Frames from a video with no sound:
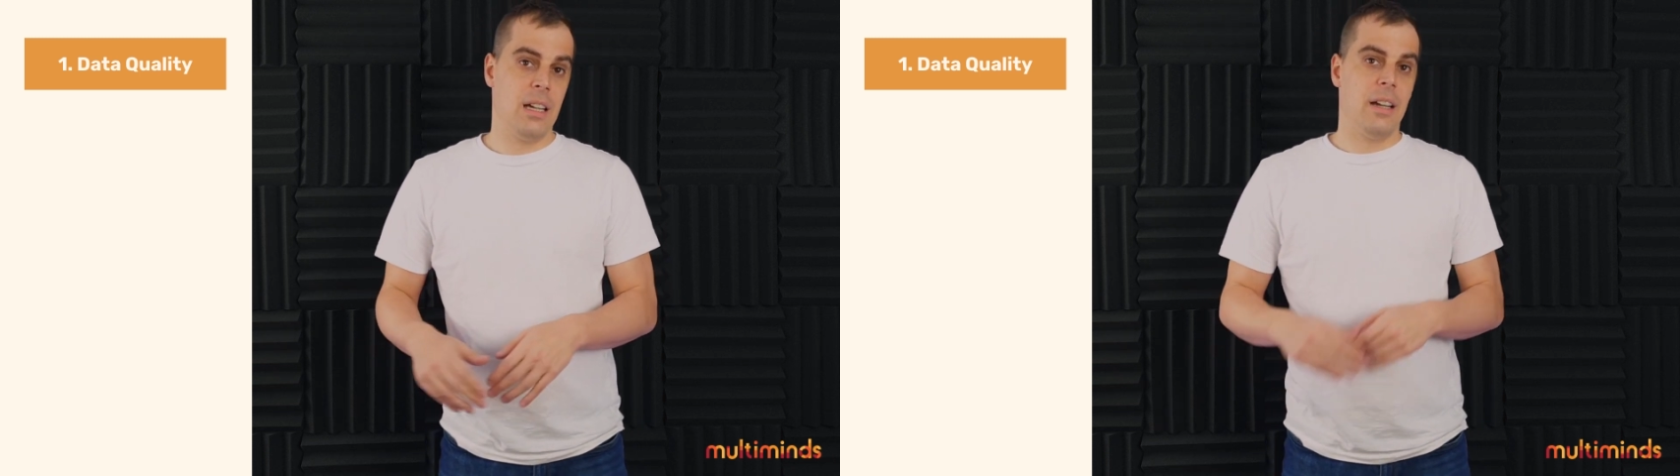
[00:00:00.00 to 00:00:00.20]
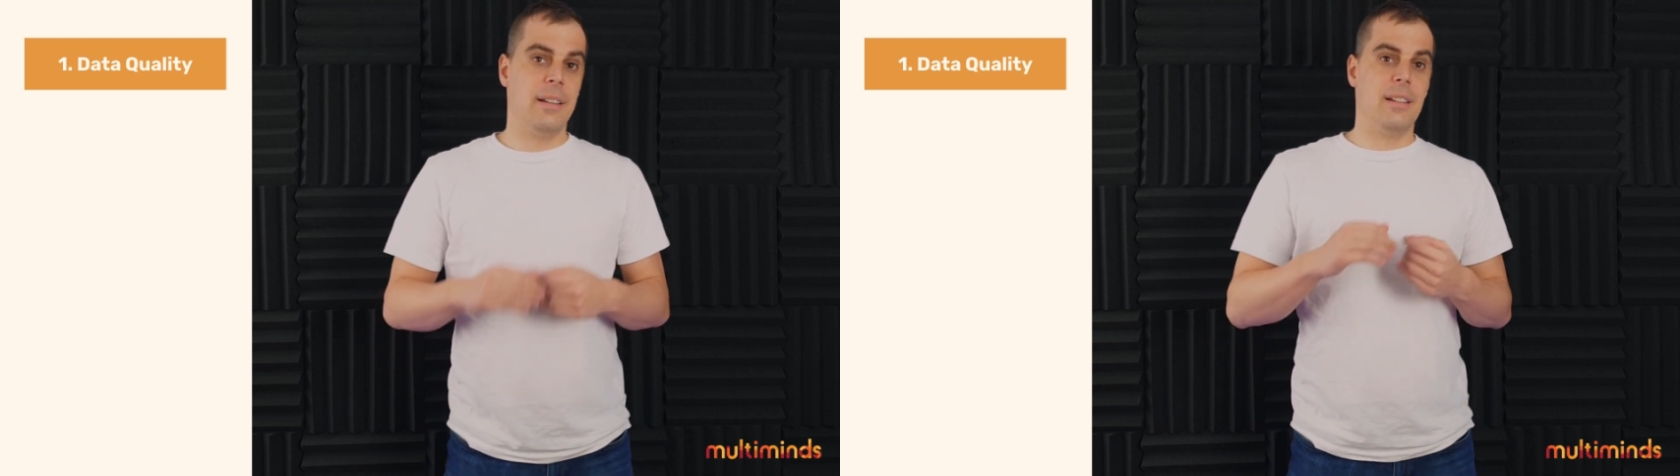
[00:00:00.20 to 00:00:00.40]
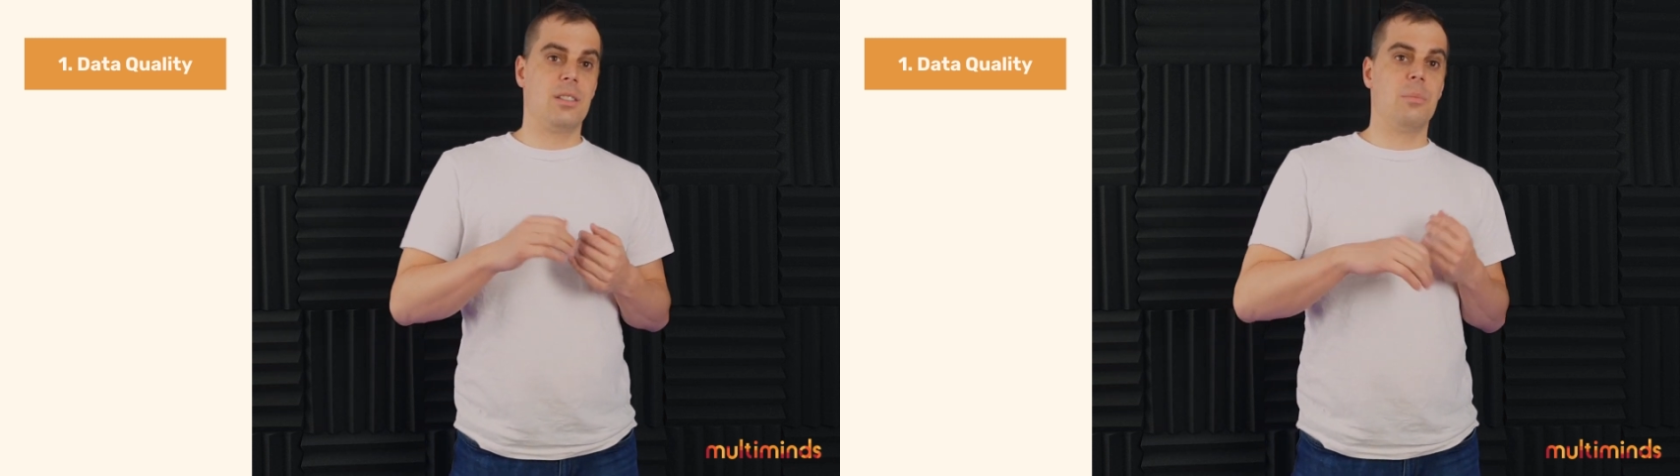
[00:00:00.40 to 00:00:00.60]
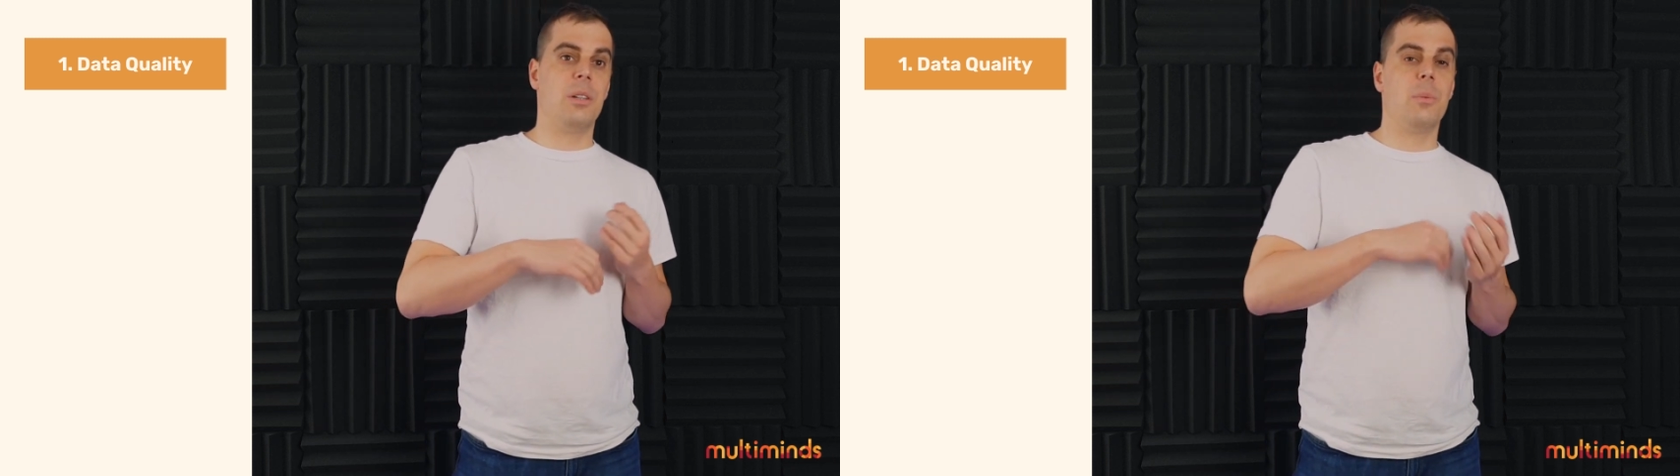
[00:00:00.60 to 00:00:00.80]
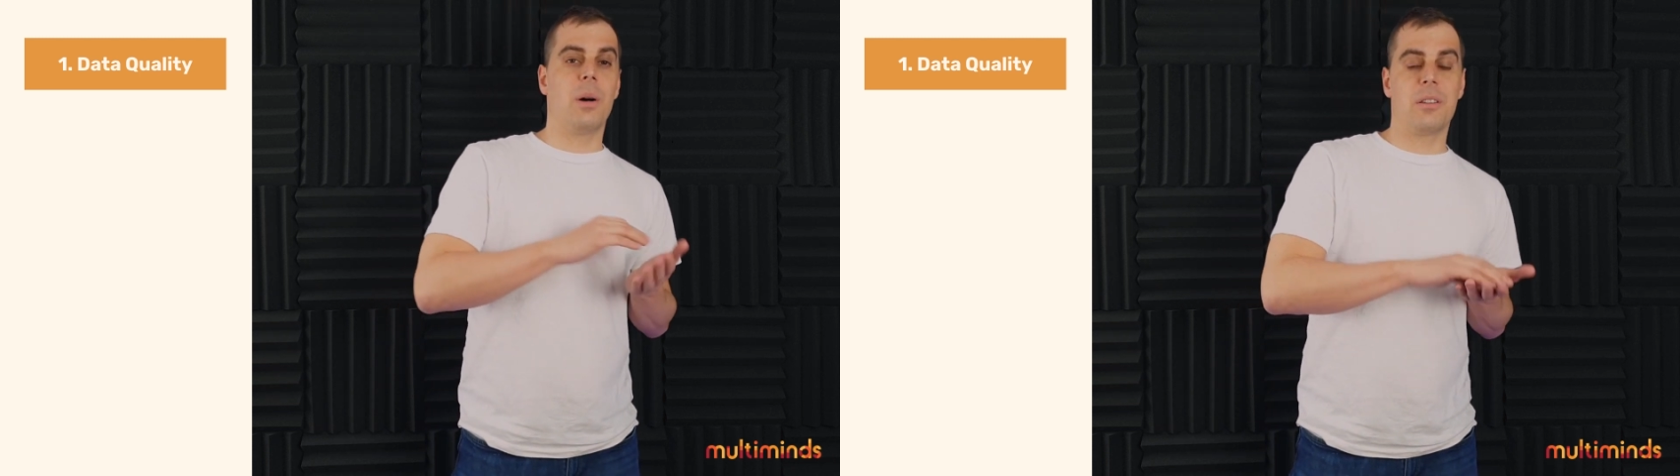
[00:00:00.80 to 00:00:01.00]
It needs to
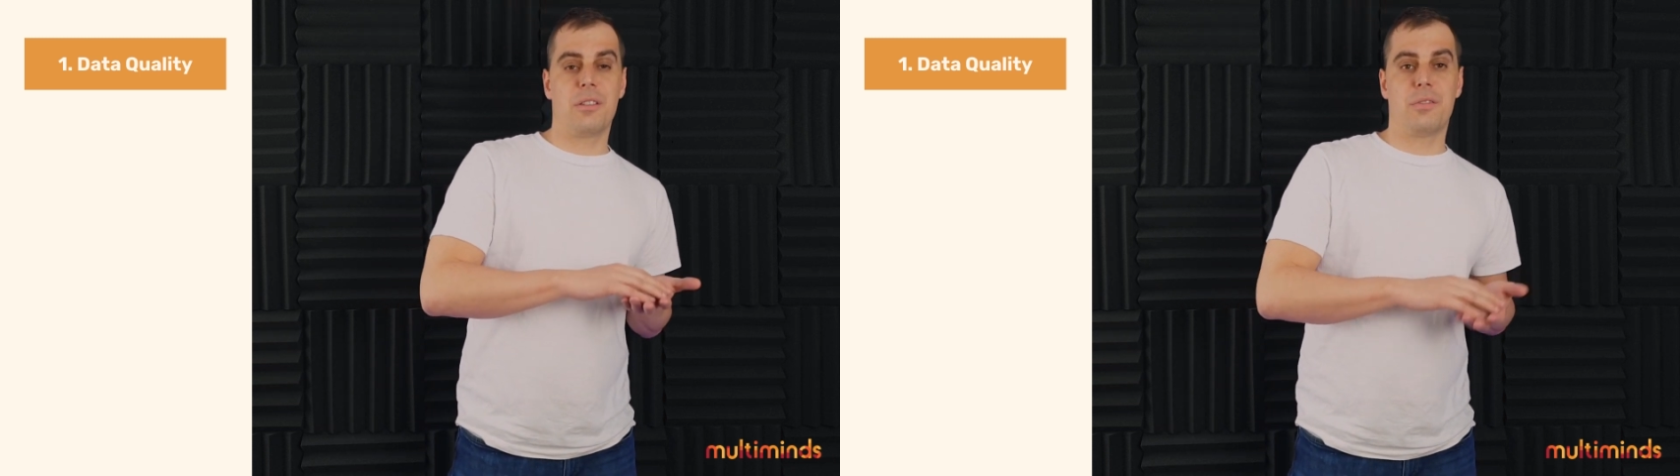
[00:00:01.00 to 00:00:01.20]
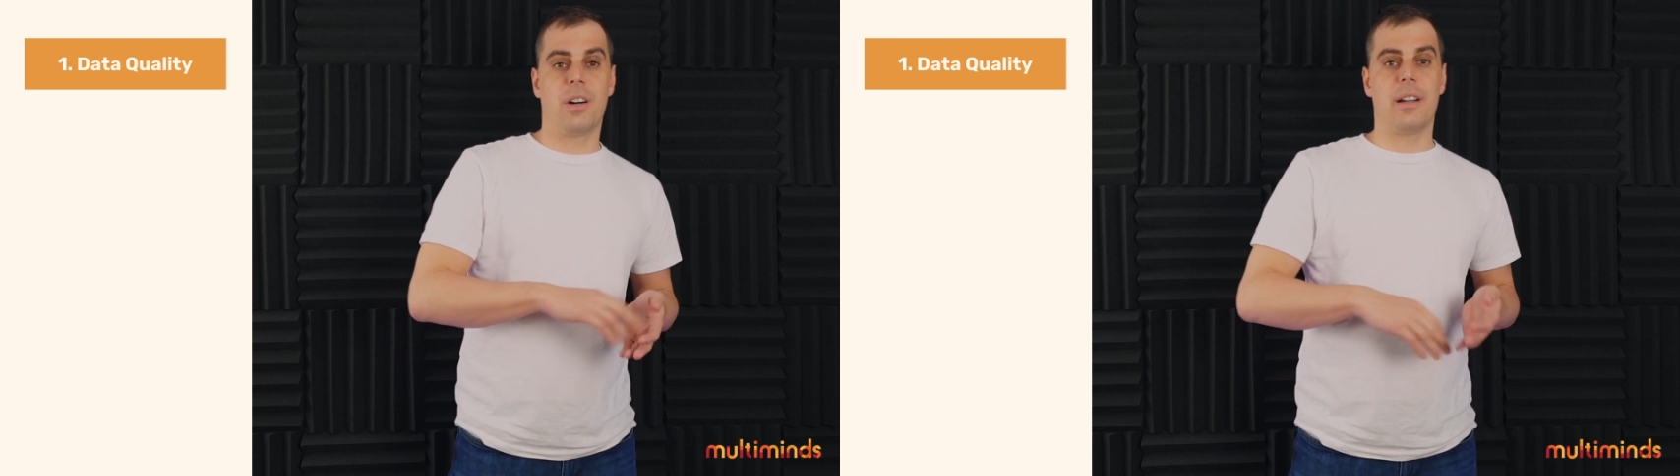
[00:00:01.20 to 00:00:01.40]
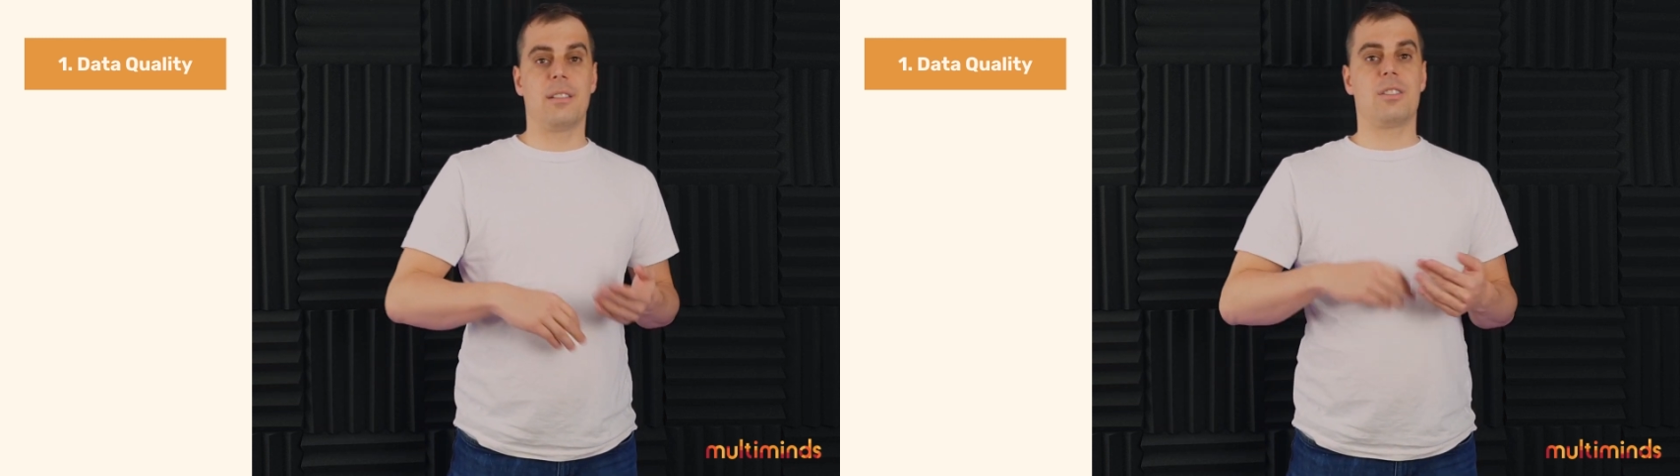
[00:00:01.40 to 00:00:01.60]
be well defined,